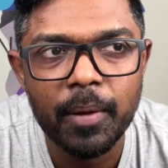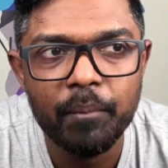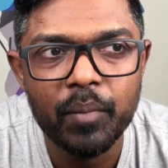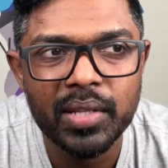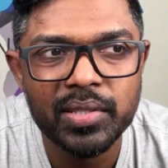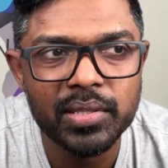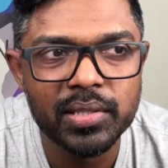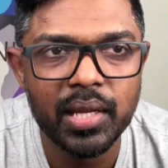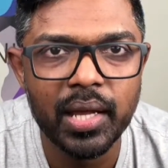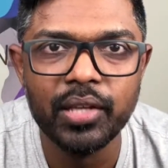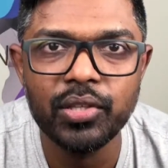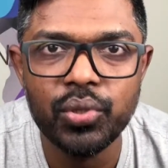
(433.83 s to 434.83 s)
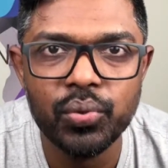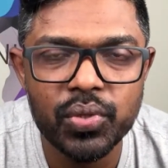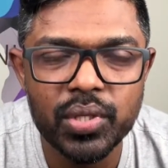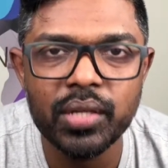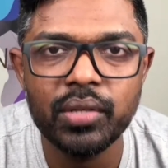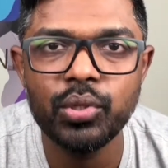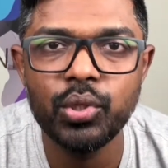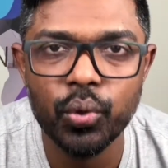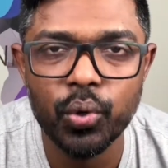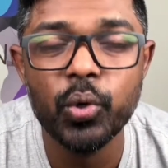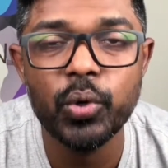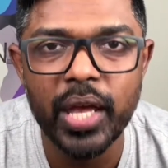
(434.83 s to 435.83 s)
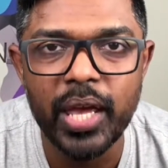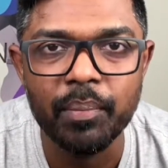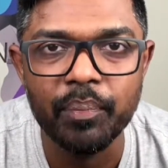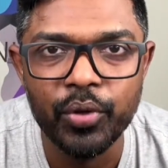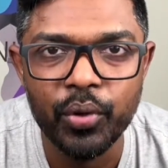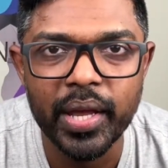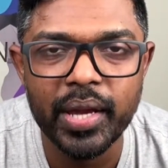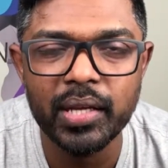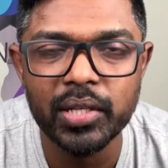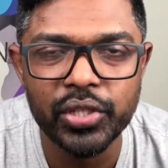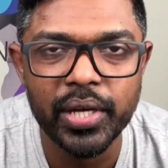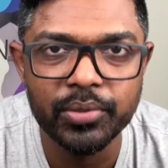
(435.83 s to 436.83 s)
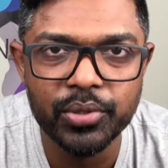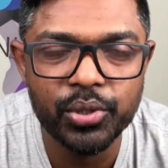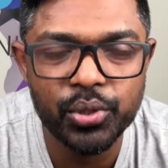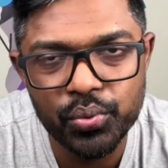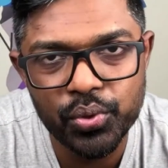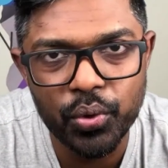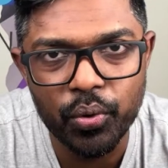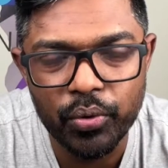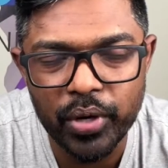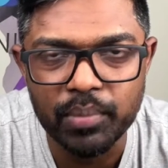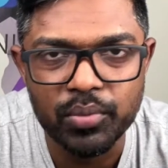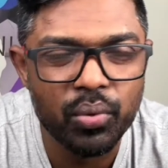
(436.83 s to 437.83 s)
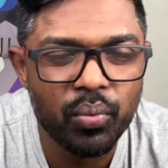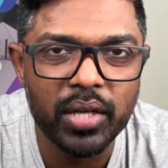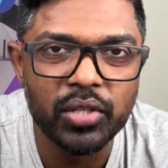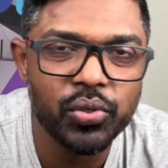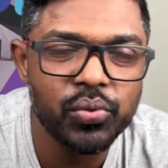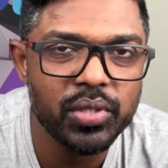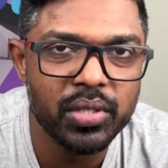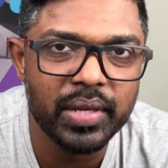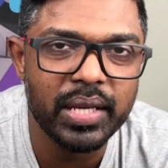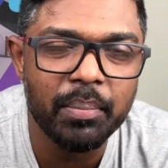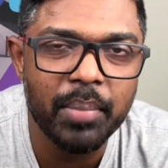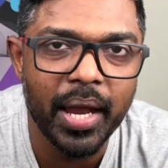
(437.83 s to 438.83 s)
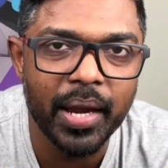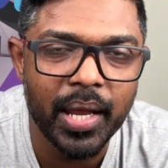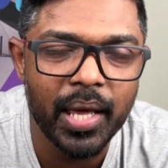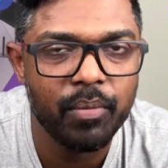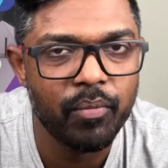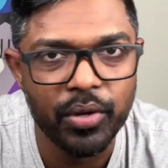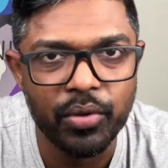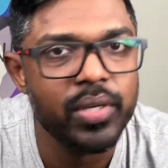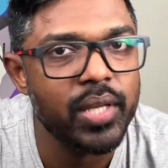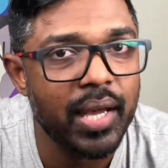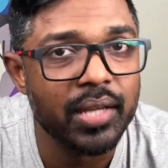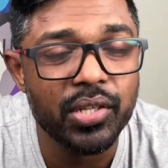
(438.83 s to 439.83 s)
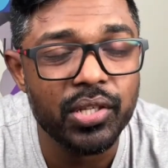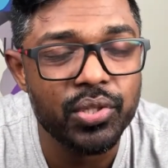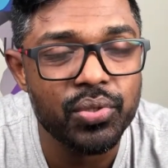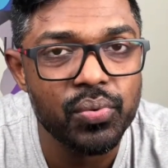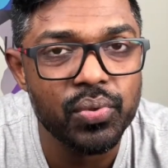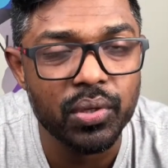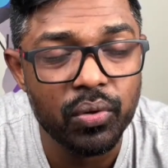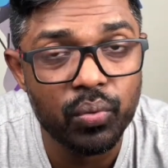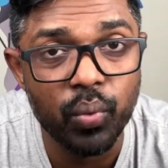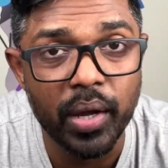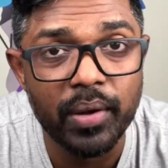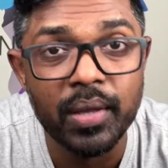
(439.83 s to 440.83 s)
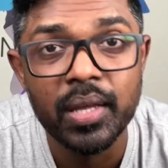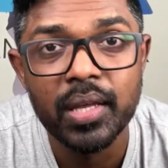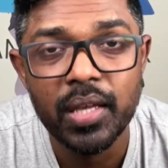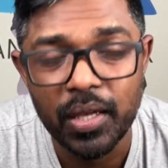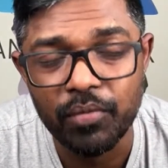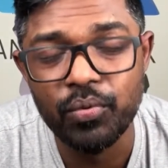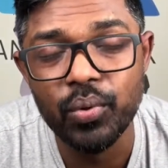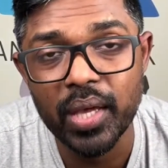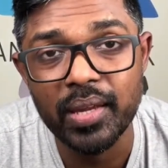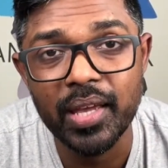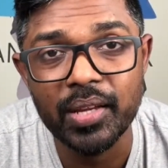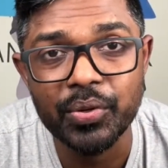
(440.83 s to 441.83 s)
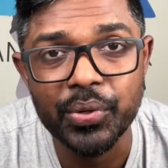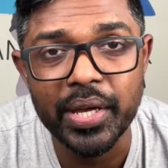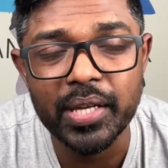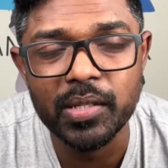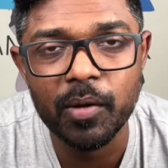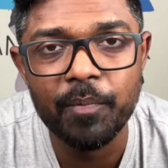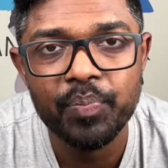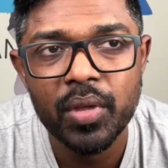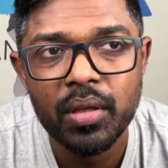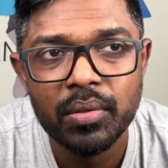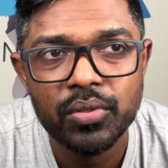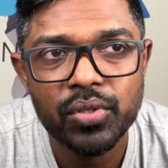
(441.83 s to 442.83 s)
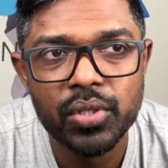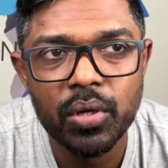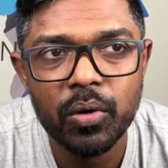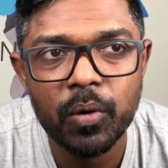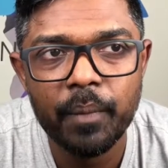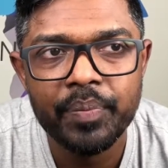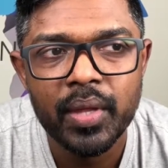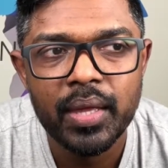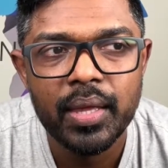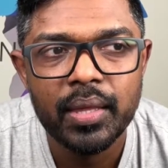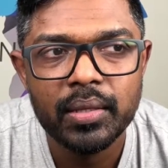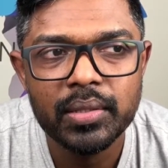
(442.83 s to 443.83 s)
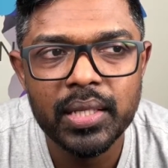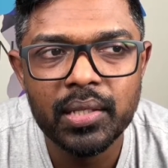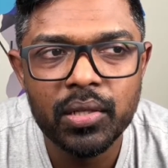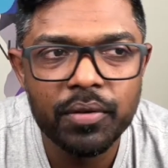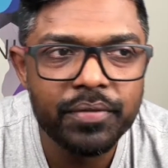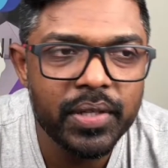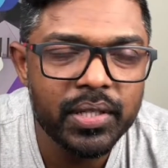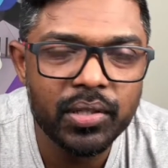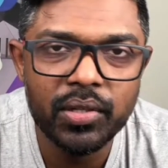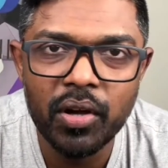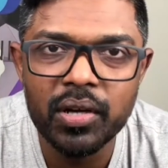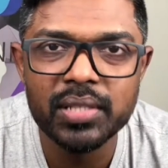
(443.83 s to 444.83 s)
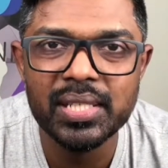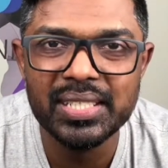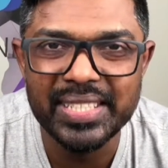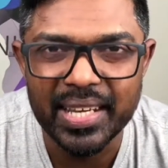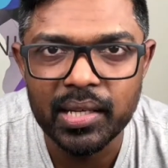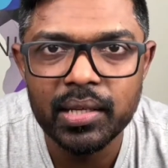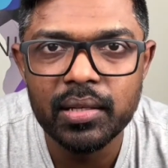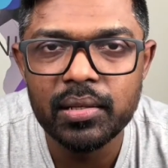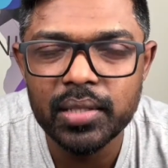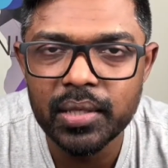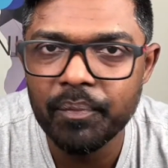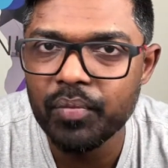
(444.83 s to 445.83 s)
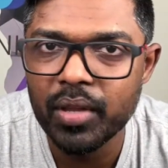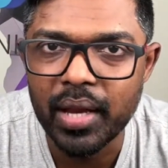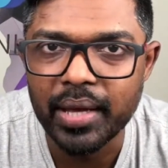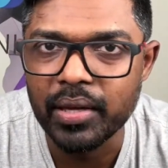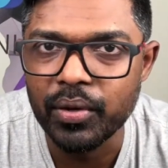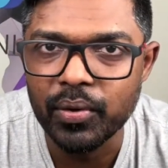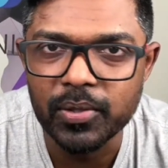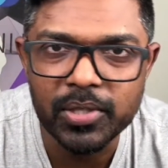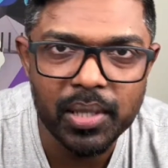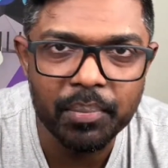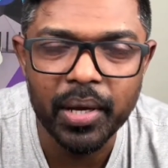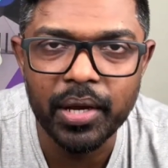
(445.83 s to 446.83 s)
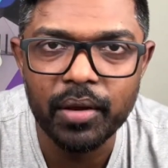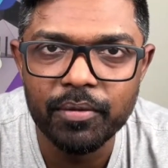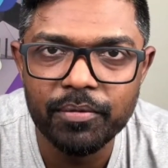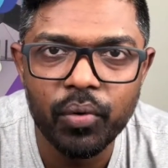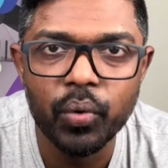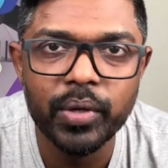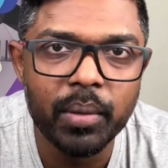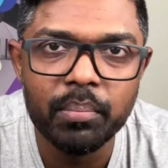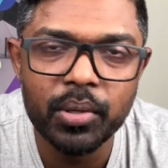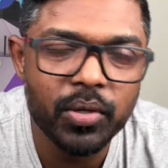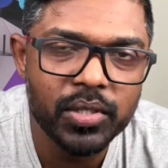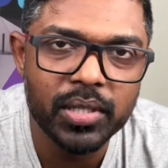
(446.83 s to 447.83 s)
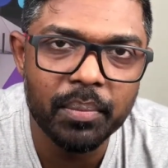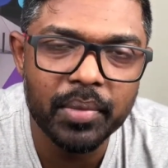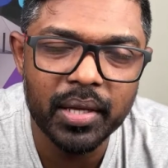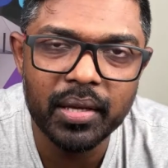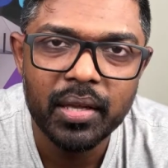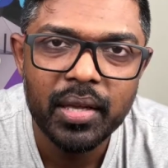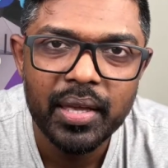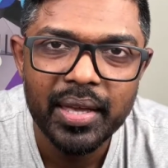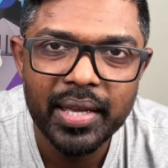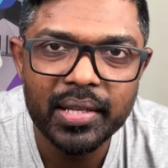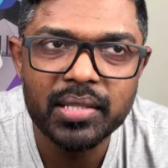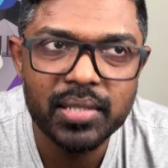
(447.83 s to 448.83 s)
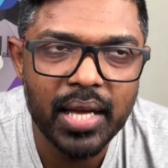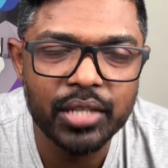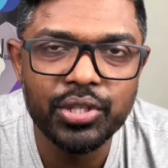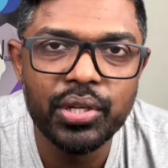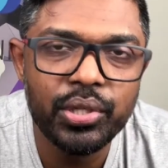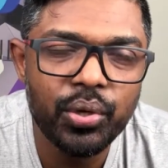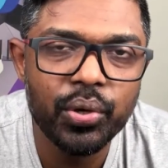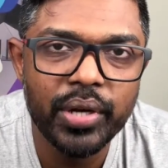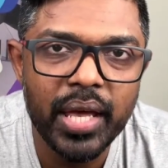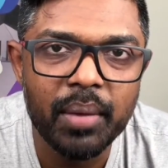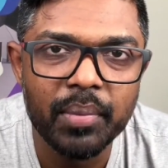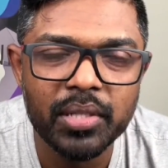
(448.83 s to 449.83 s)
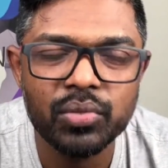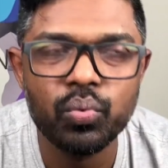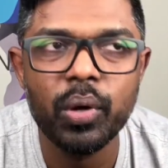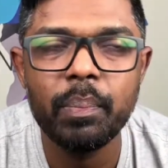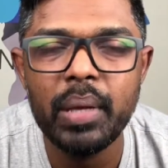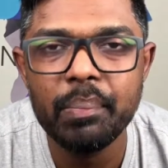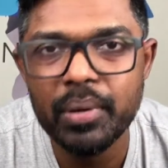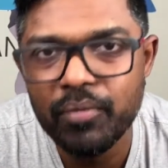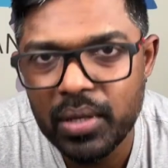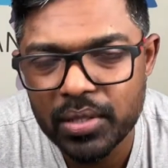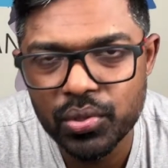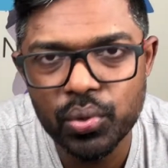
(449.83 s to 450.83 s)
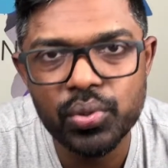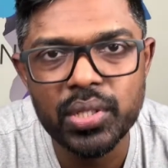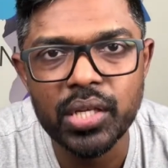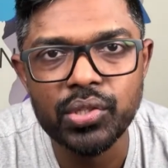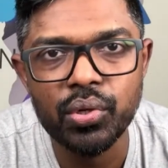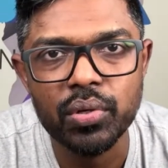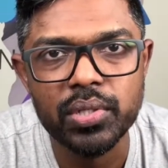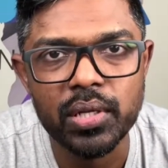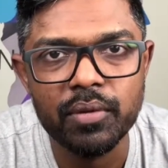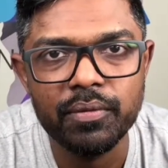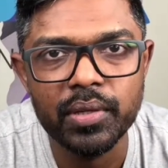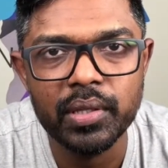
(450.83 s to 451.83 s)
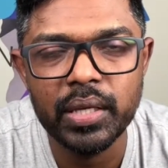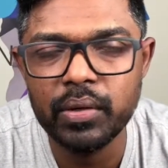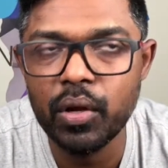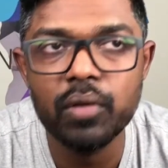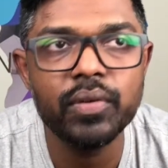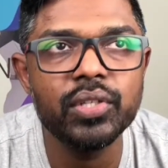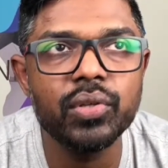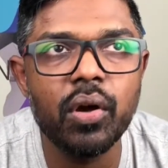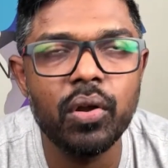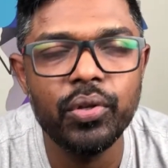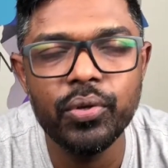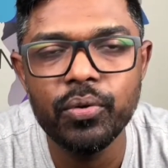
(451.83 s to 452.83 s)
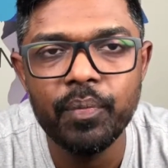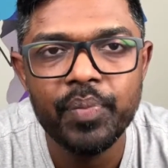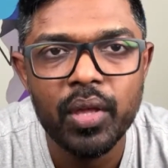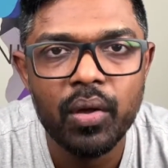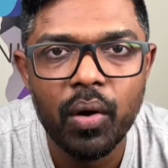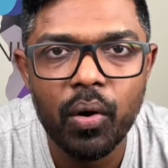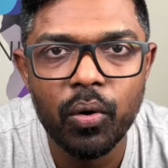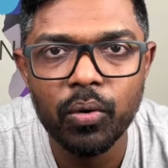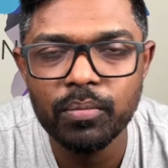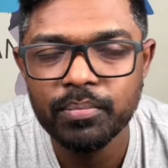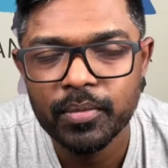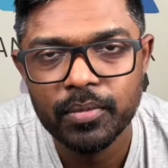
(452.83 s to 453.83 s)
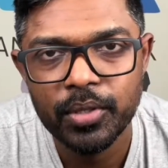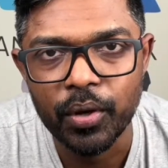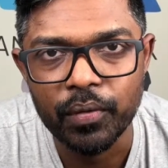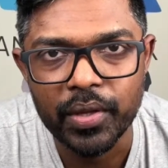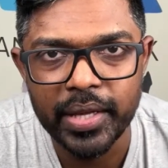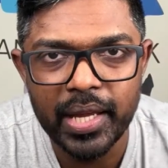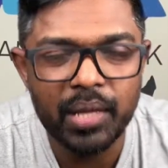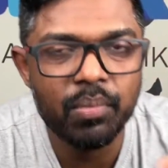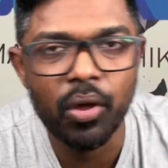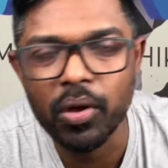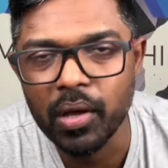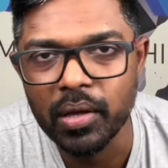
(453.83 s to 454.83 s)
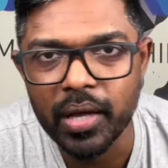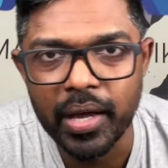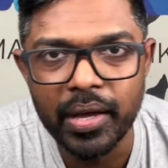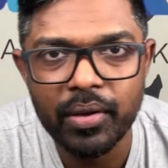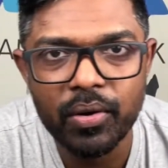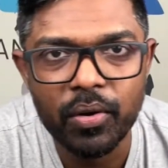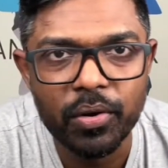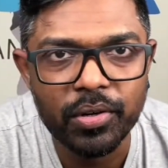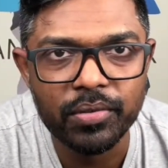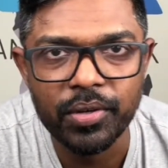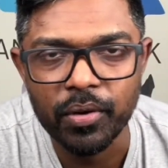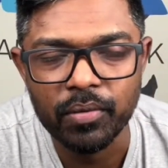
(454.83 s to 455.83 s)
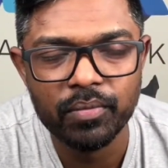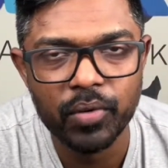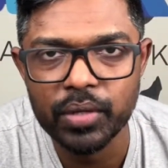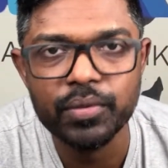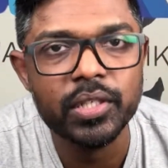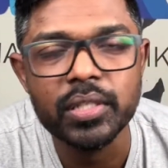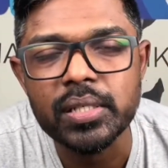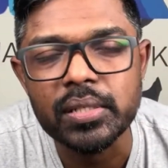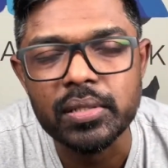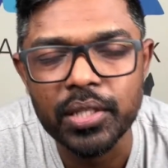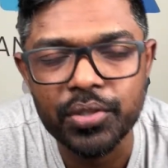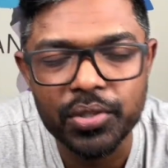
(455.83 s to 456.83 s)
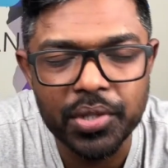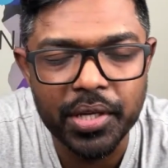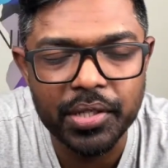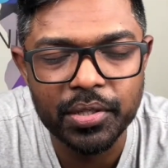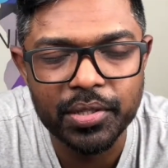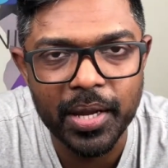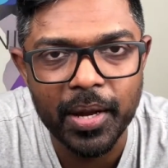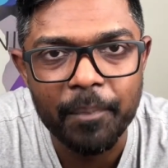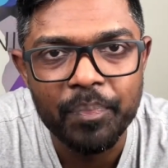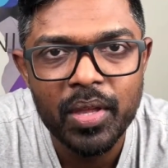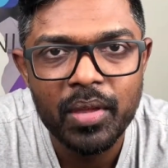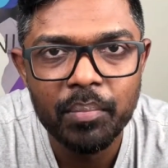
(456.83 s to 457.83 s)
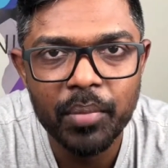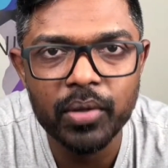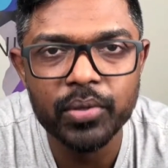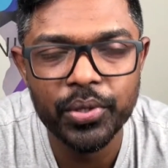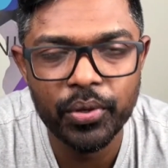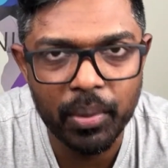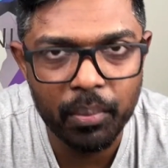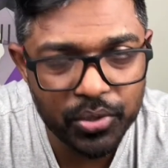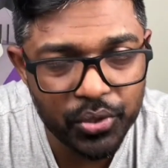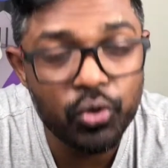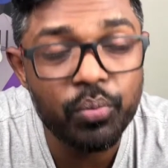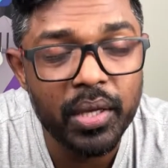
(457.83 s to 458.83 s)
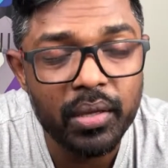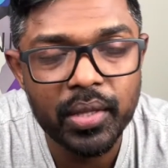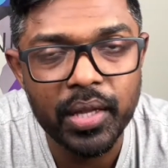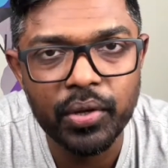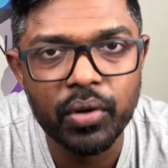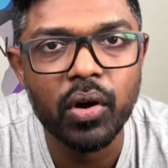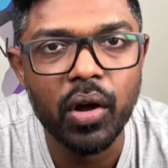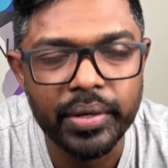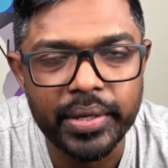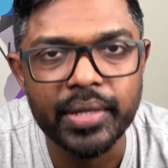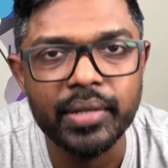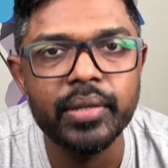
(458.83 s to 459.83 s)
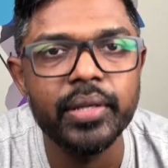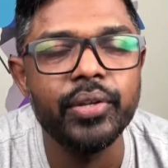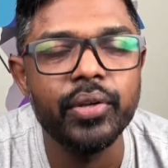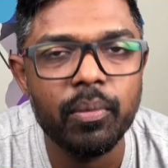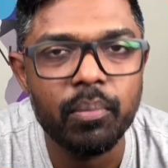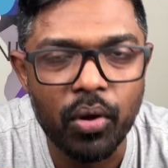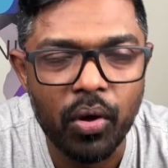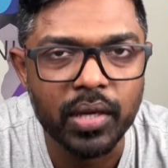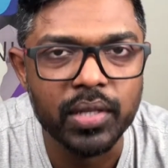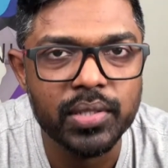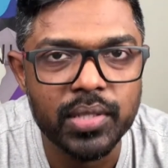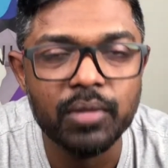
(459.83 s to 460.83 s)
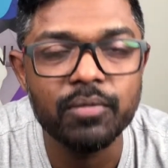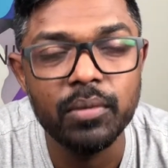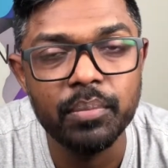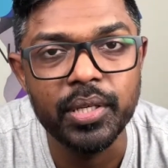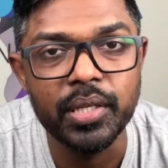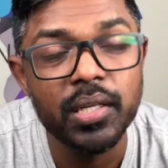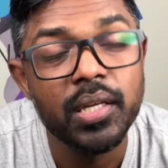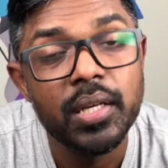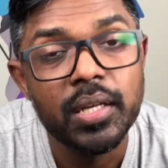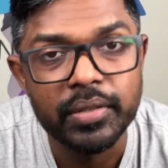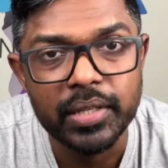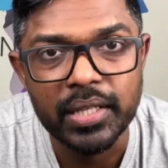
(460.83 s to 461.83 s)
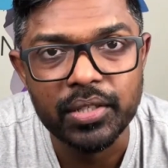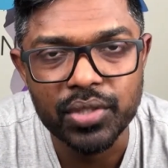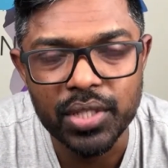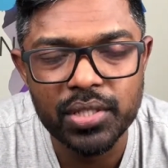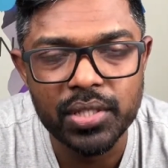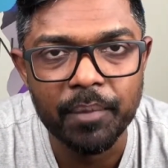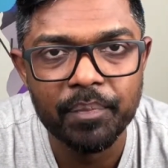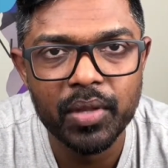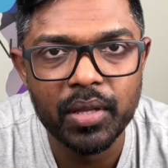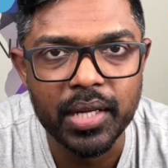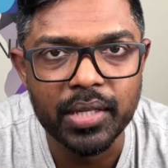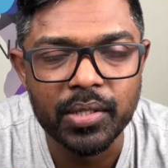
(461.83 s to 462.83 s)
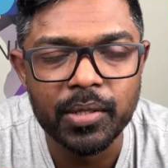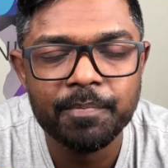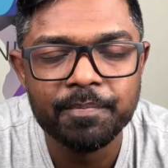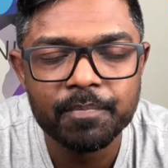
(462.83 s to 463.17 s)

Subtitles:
It's like choosing your own name. You're getting a chance to choose your own name. So why choose a really bad name when you can actually choose a good one if you can get creative? So think of it not as a technical thing, like some kind of phone number or something. It is actually your name. It's what people will associate yourself with. They'll always call you, the daily blogger guy, or whatever it is that you're trying to set up. Because I'm assuming that your content and your blog itself will be really interesting later.